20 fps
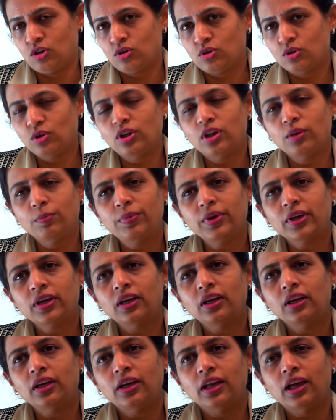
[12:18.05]
So
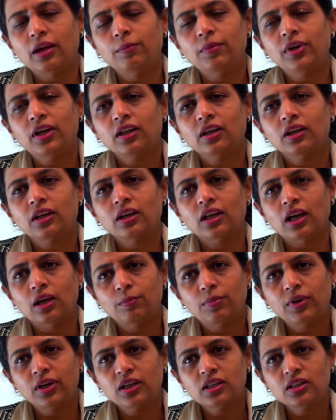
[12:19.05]
typically diabetic and
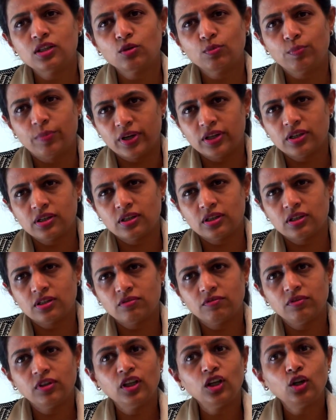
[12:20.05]
hypertensive
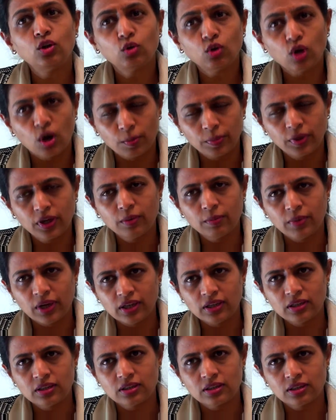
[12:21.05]
patients, we need to
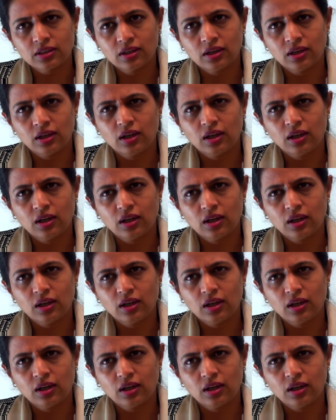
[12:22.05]
optimize.